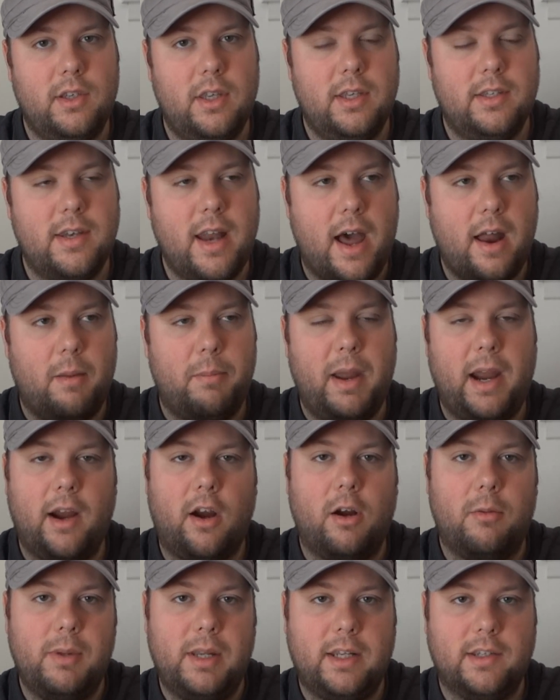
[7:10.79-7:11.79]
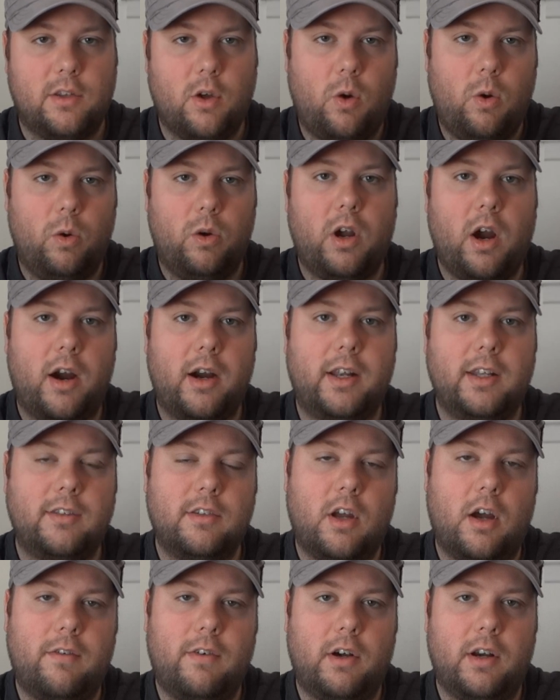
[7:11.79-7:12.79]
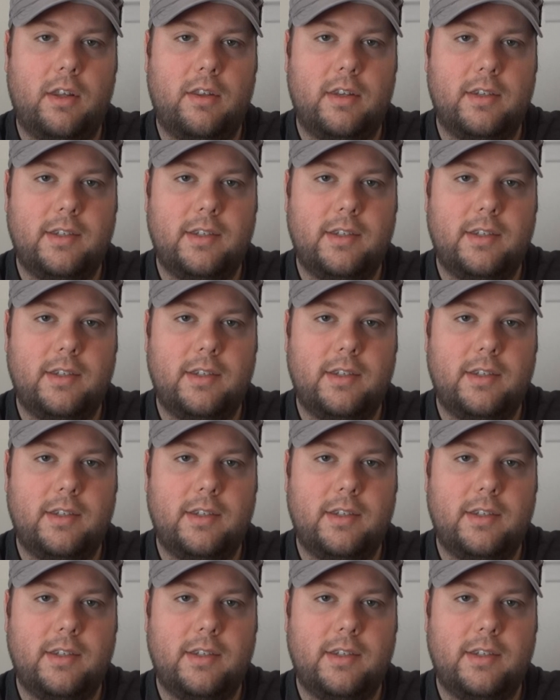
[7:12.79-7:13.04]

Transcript: is not apparent because the whole card gets covered in